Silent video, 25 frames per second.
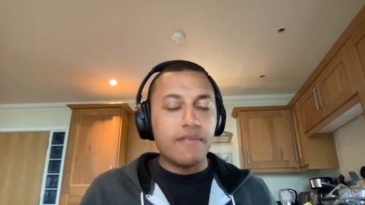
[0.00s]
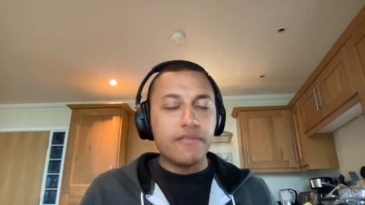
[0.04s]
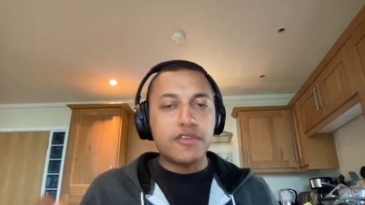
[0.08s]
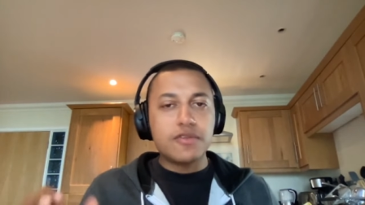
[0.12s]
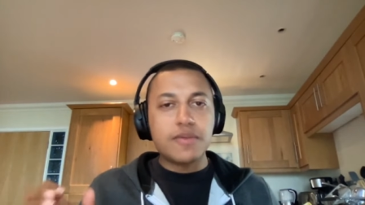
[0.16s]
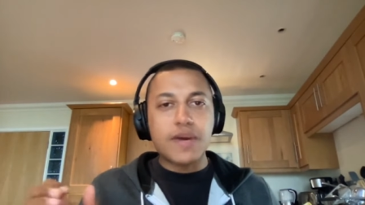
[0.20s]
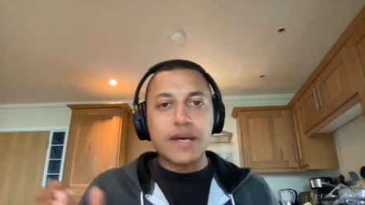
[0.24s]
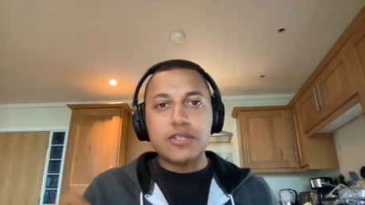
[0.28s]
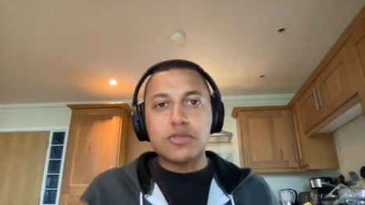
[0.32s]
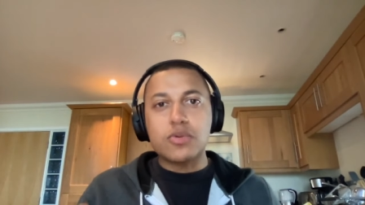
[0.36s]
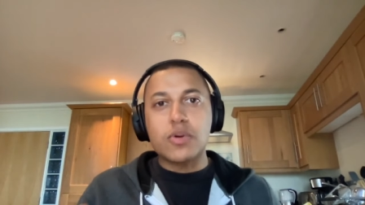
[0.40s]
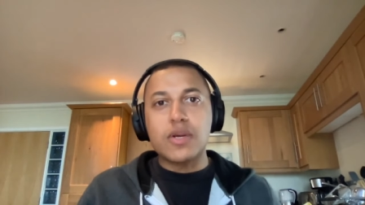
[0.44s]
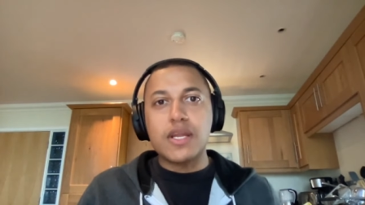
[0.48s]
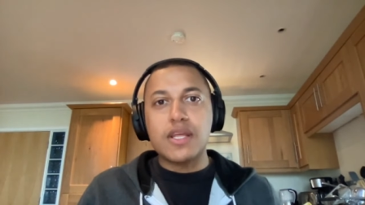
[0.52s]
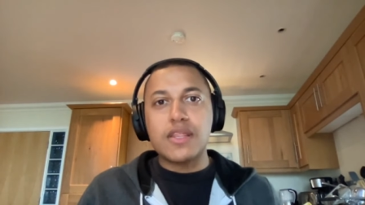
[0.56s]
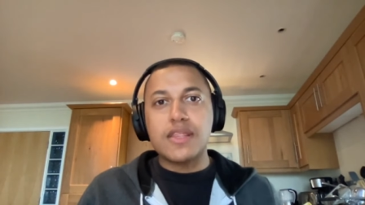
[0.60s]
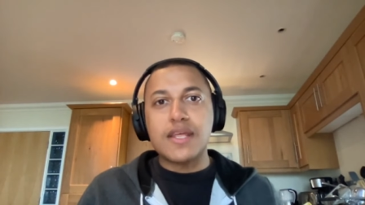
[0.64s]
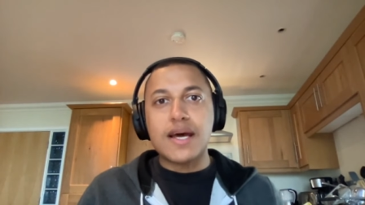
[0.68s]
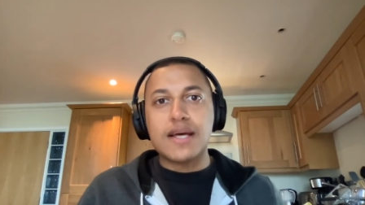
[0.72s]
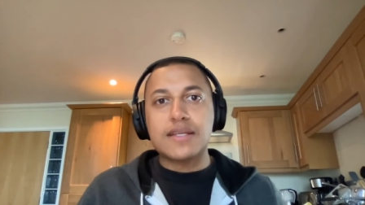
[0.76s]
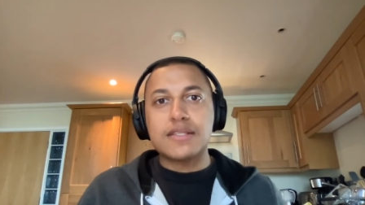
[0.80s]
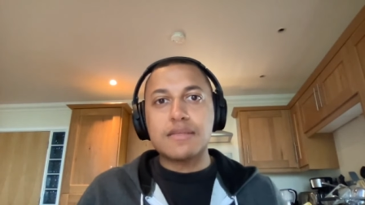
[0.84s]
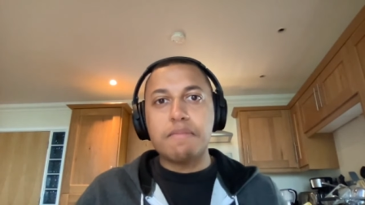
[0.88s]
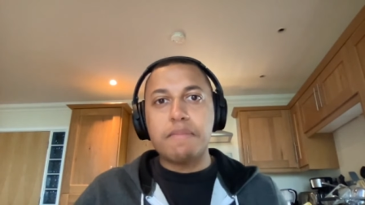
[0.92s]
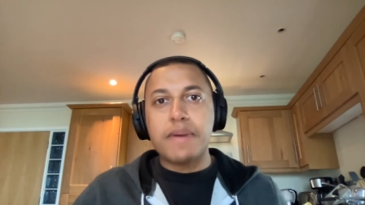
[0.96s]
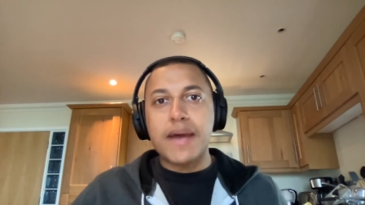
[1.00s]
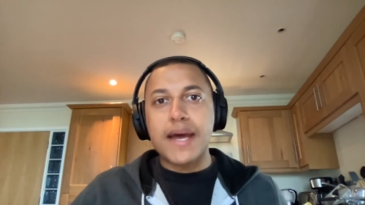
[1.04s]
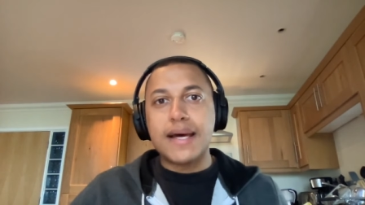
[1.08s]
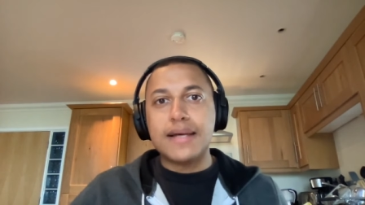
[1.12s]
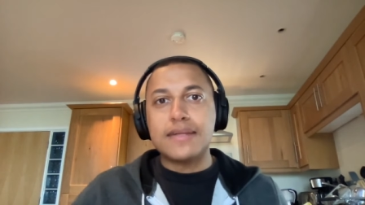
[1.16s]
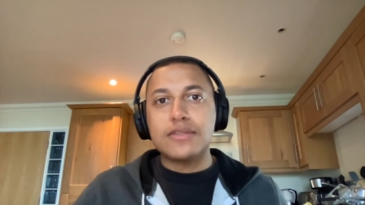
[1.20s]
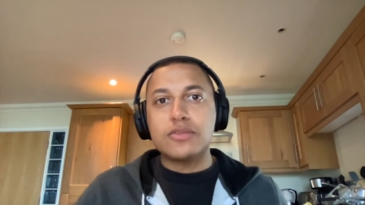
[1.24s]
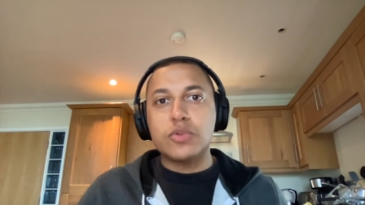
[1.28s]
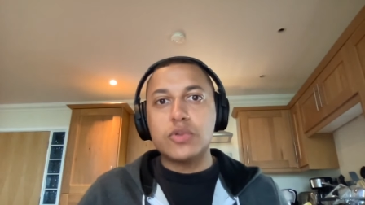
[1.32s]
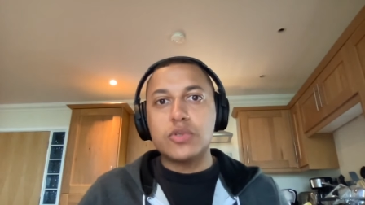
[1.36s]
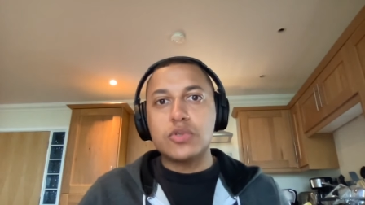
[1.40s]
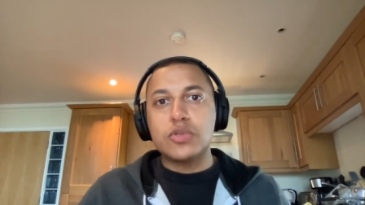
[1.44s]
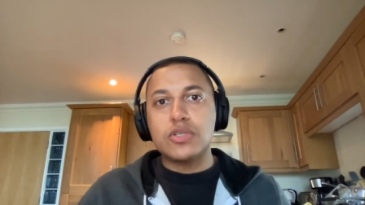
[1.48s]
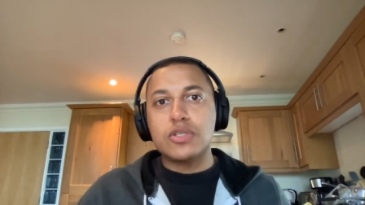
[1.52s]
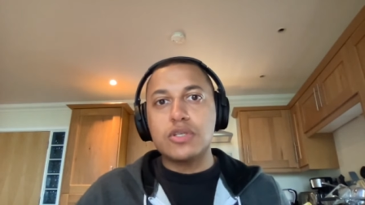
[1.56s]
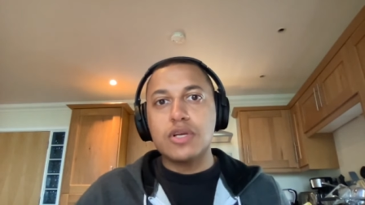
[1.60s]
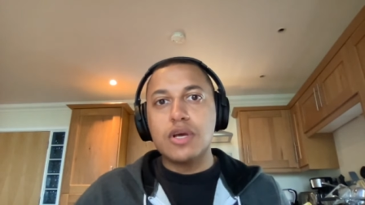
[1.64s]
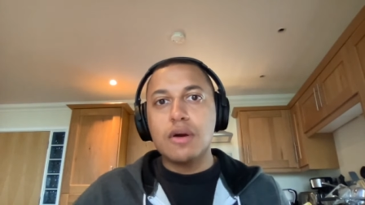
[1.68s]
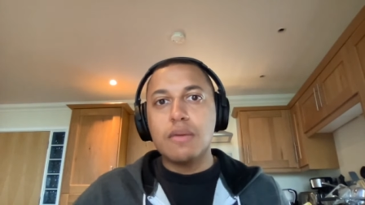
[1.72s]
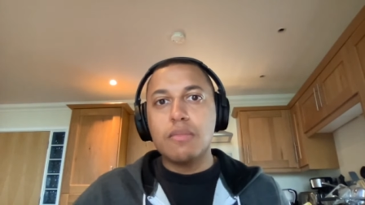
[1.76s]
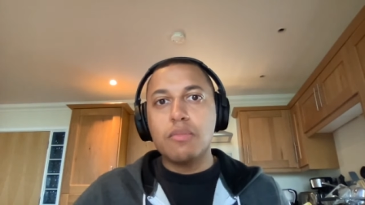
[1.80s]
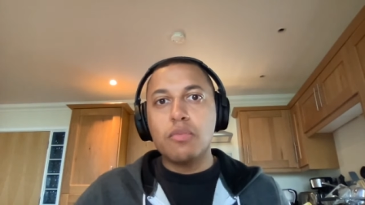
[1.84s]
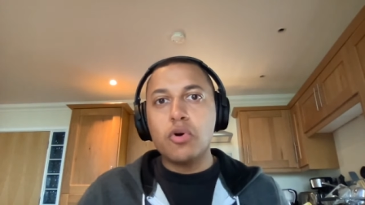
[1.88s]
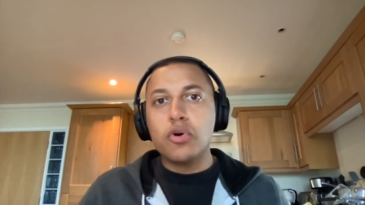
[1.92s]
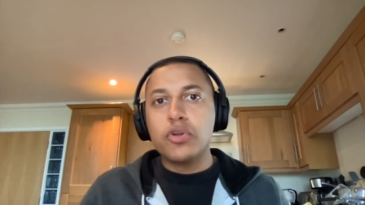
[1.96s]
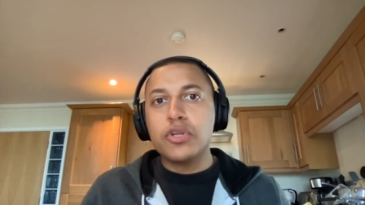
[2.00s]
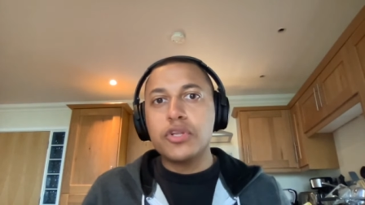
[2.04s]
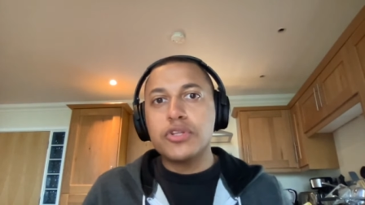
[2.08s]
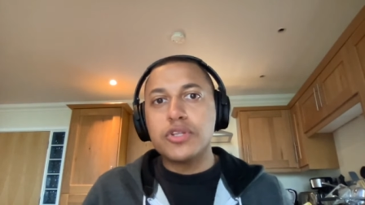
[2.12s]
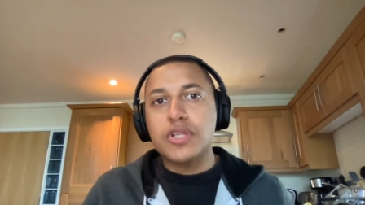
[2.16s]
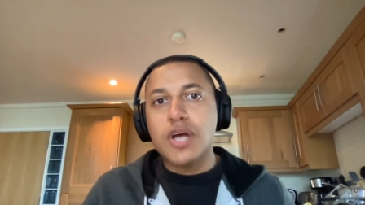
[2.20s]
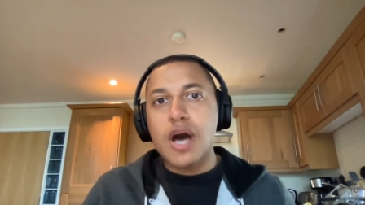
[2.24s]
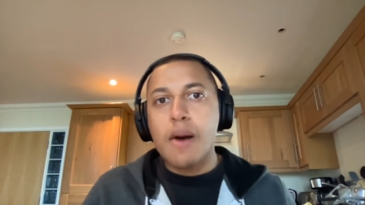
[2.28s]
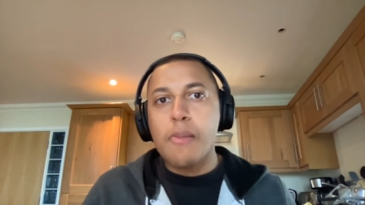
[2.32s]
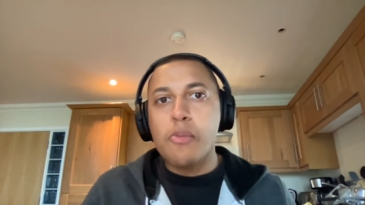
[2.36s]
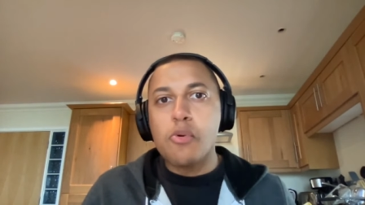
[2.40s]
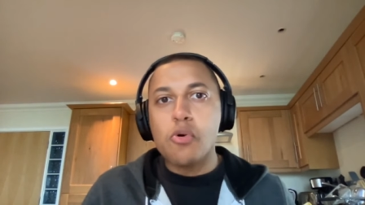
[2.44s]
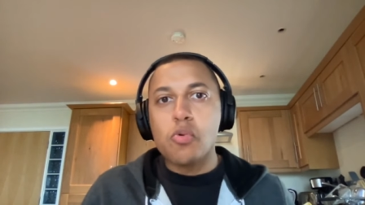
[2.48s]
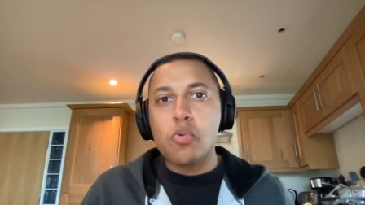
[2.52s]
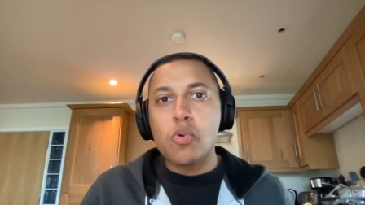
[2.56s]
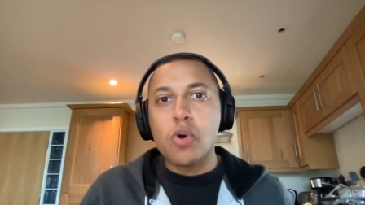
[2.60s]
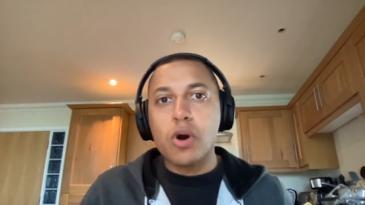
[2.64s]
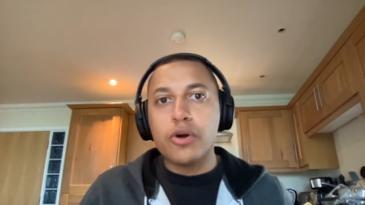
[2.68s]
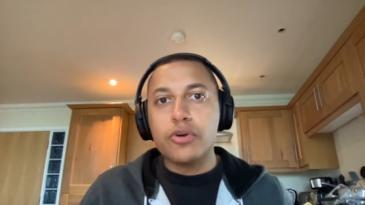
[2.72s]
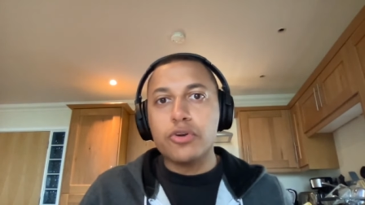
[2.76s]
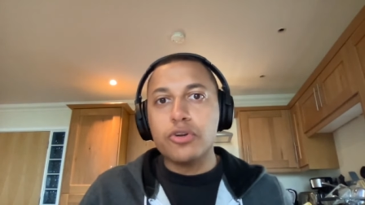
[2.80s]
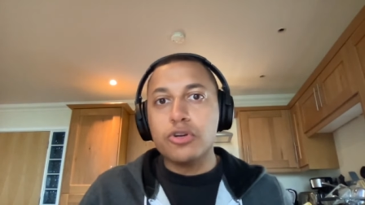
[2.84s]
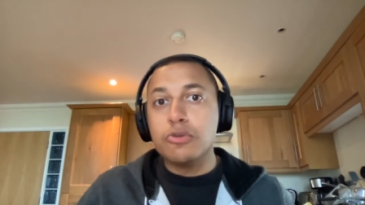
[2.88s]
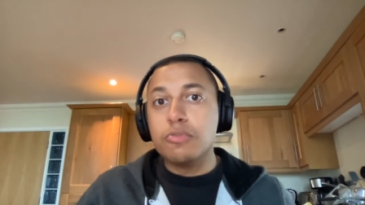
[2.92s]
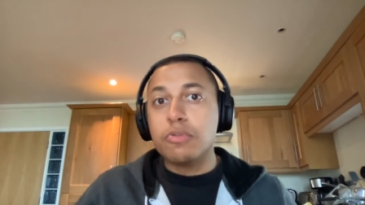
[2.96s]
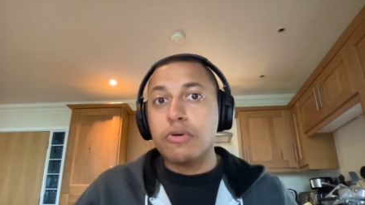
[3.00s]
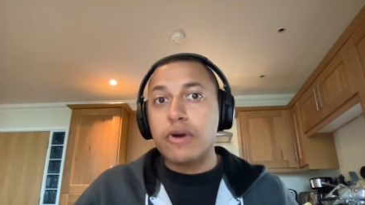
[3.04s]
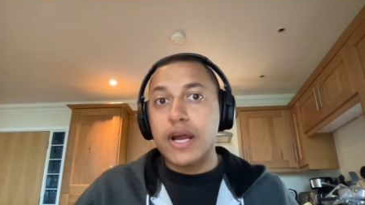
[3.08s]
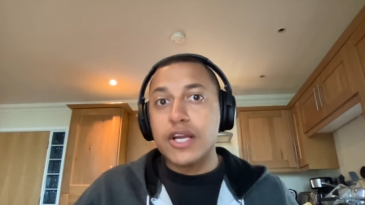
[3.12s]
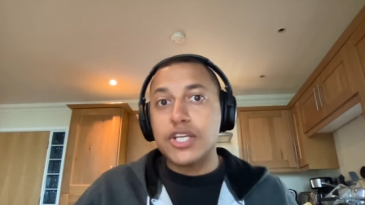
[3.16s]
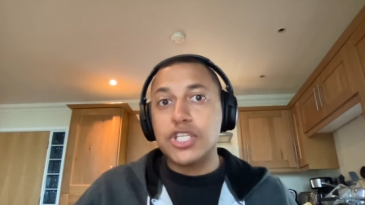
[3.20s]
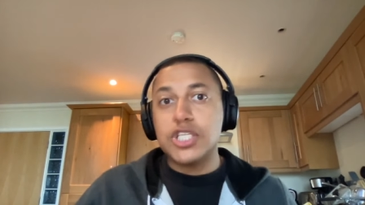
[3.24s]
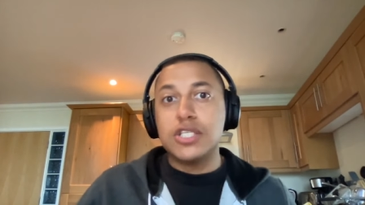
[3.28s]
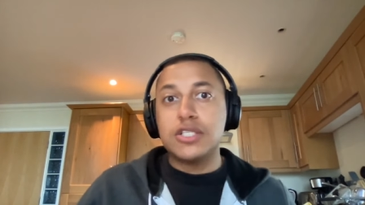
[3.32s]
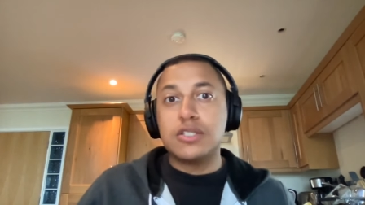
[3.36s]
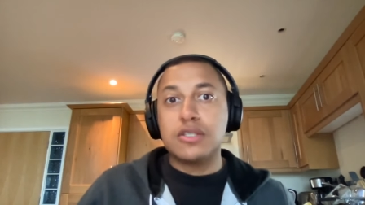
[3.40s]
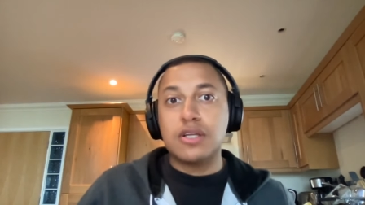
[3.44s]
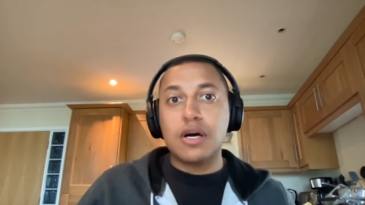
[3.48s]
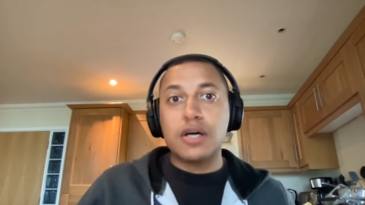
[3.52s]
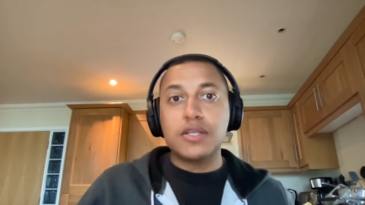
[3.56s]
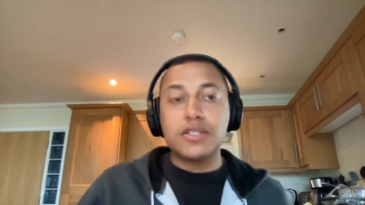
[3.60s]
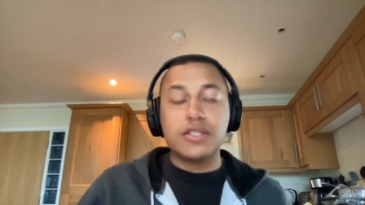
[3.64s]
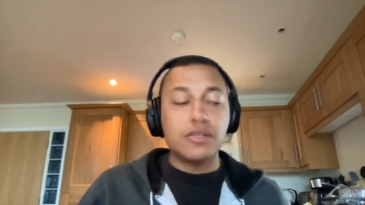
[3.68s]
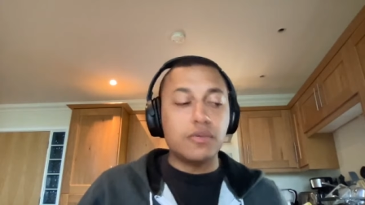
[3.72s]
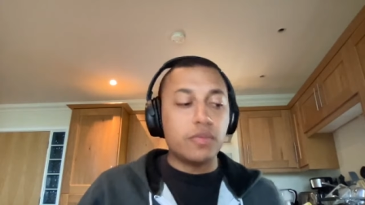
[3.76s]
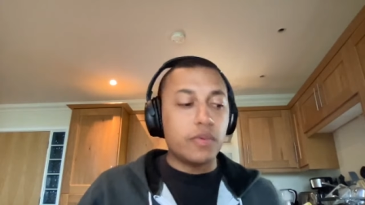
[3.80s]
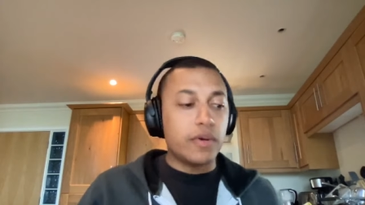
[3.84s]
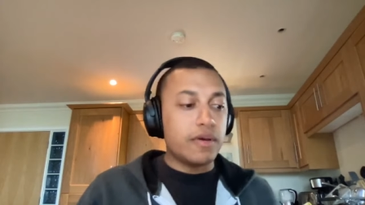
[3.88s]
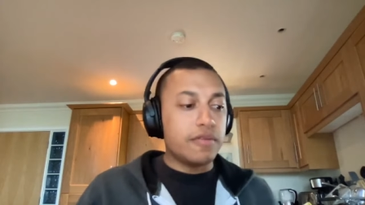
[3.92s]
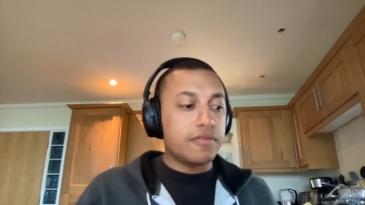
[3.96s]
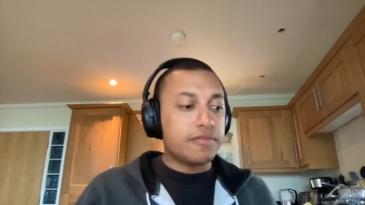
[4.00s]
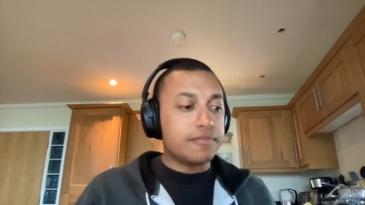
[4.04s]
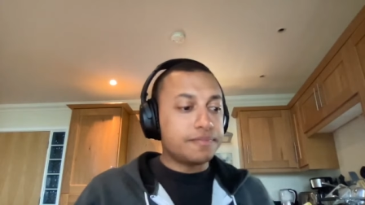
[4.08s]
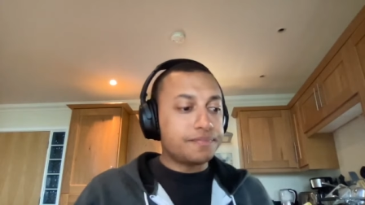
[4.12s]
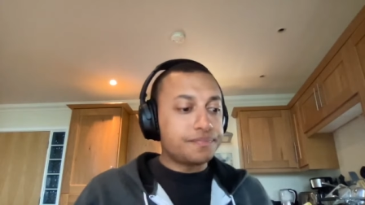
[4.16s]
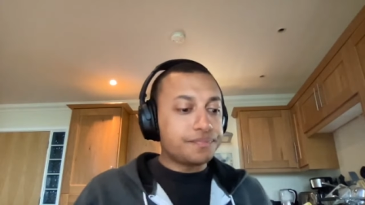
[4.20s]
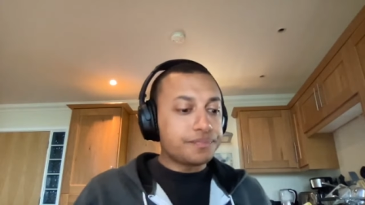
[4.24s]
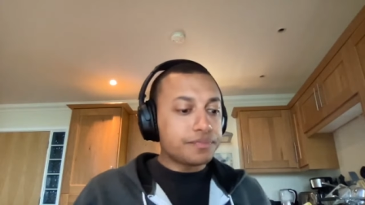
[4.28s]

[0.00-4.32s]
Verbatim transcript: about £20,000, which is more than double what Uber actually started with.